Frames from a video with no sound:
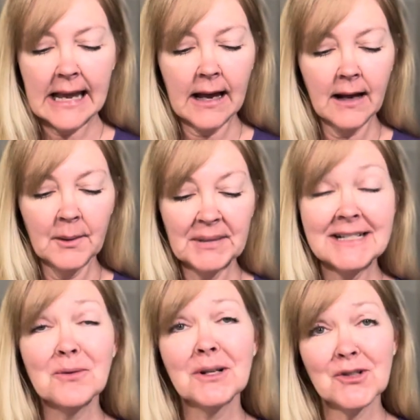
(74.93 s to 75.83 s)
Um, but I
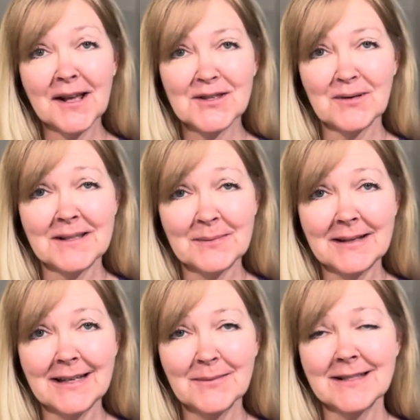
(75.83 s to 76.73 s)
did wanna try this
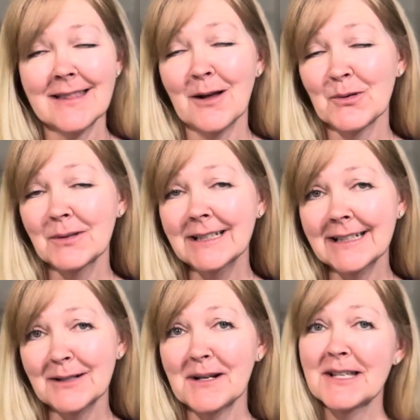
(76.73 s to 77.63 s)
recipe because I thought it was really good
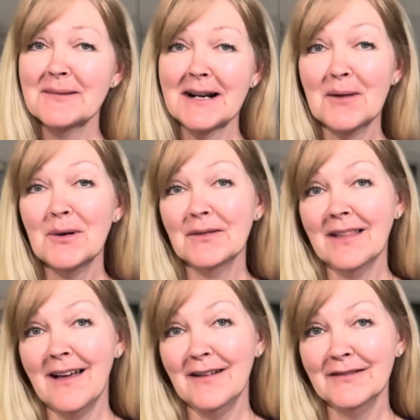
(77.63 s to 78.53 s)
and my husband and I both
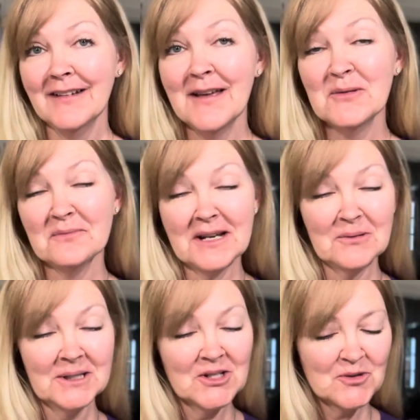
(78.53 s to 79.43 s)
love
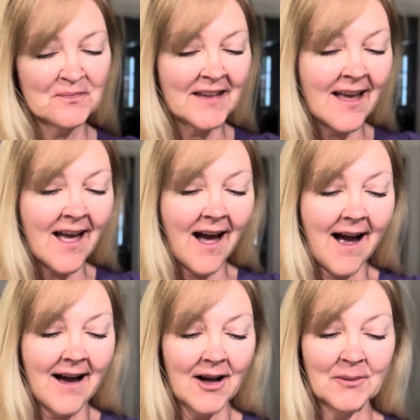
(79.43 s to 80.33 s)
manwich.
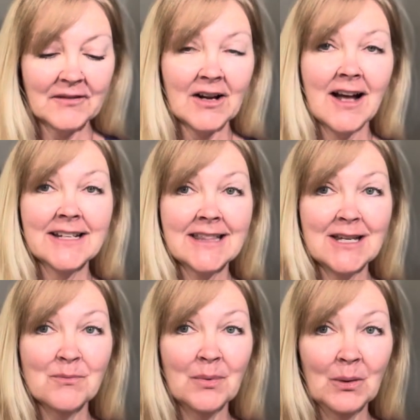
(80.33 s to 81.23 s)
Um, I got
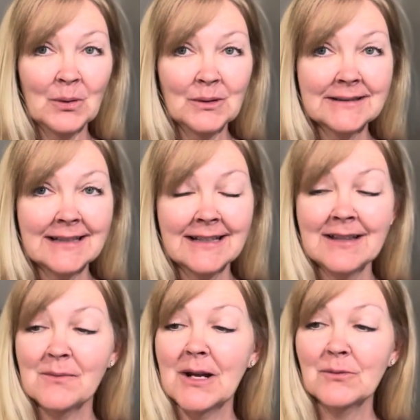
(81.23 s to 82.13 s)
the bold,
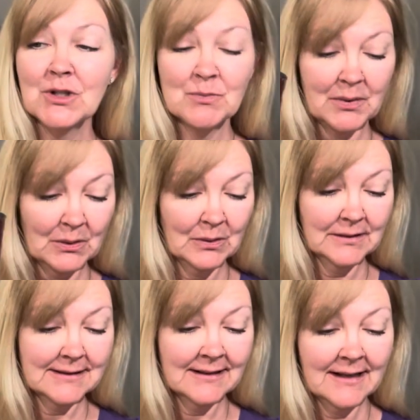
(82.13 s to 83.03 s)
the manwich
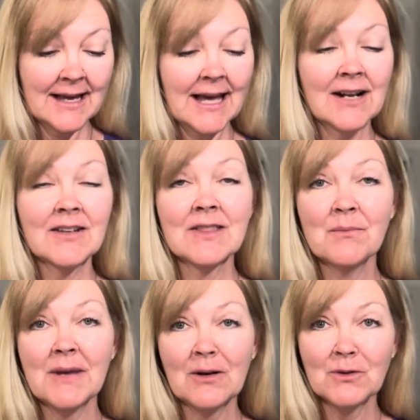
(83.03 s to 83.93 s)
bold and I've got the
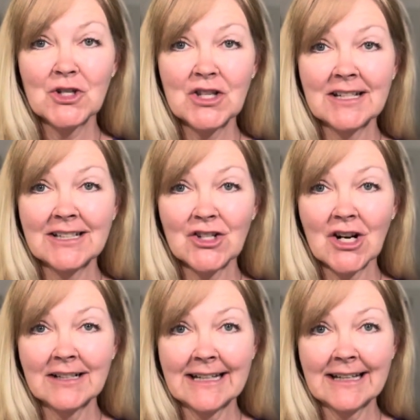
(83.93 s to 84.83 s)
Manwich Thick 'n
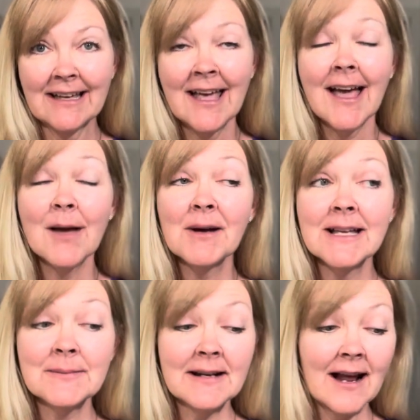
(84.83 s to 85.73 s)
Chunky. And my
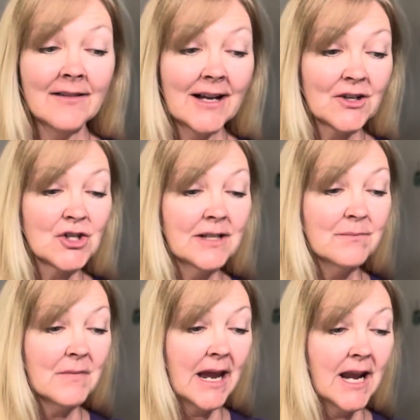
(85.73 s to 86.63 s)
husband and I have actually
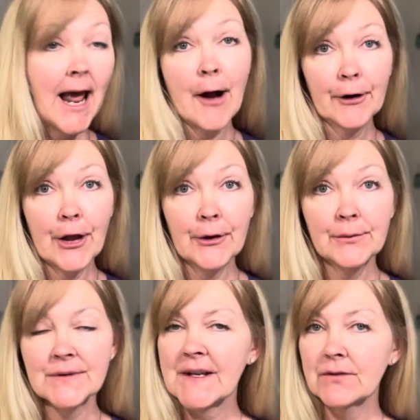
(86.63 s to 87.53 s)
made our
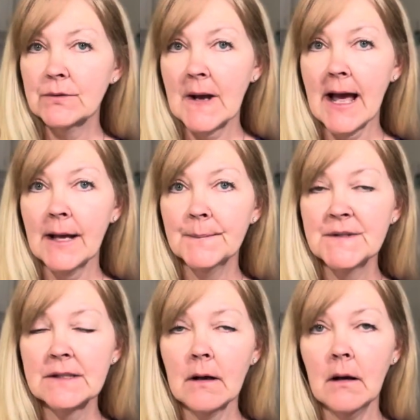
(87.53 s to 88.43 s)
own several
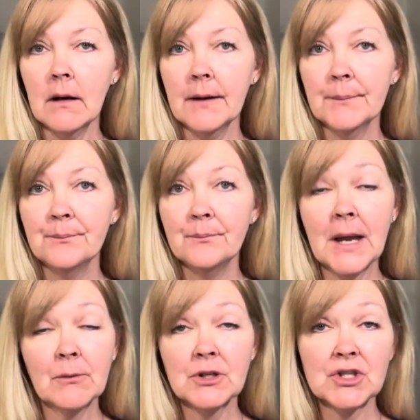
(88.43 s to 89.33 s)
times um, uh,
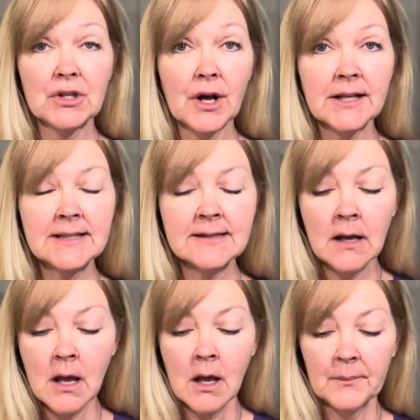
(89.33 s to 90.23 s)
Manwich sauce,
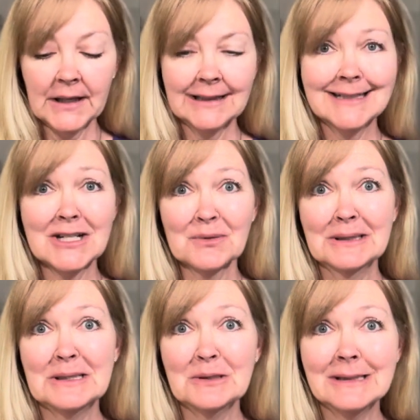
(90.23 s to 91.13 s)
but I just
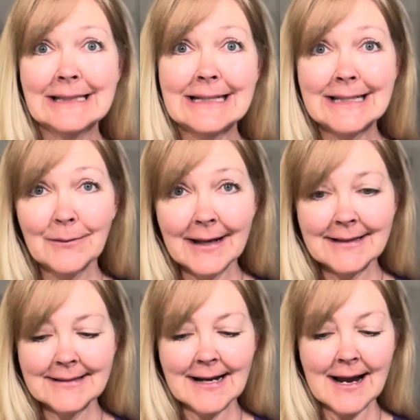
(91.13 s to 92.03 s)
wanted to do it the easy way
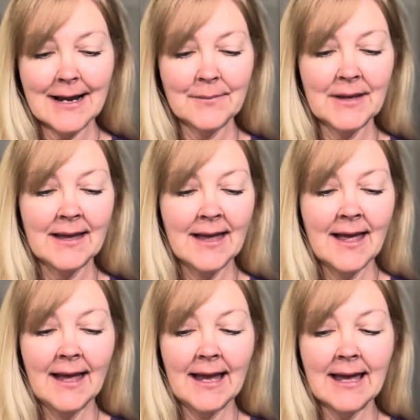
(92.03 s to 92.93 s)
this time.
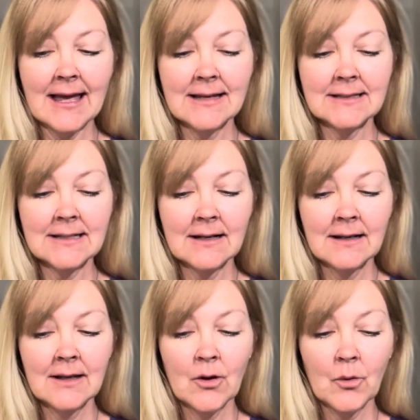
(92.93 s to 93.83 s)
And
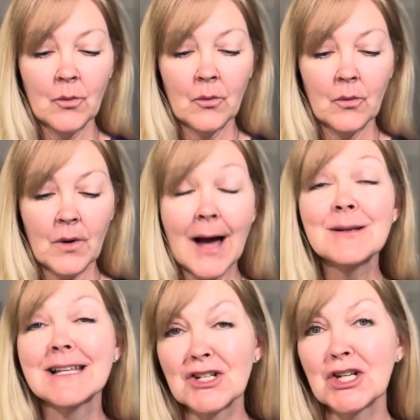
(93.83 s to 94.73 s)
I
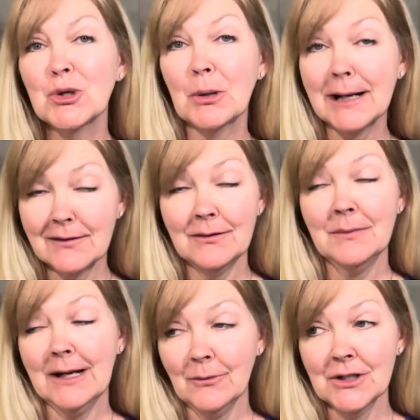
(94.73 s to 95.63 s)
was actually craving
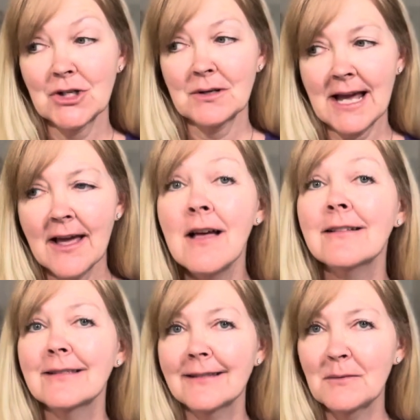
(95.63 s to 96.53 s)
Manwich, okay?
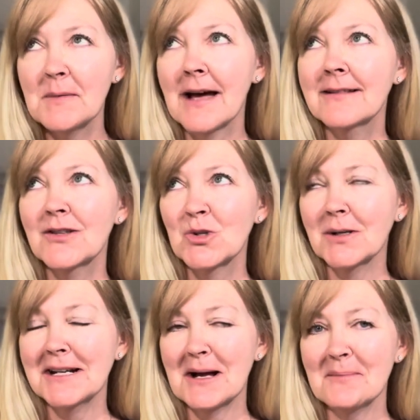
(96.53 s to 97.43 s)
Let me back the
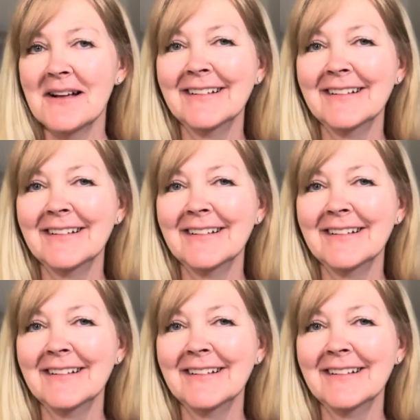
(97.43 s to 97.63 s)
story up.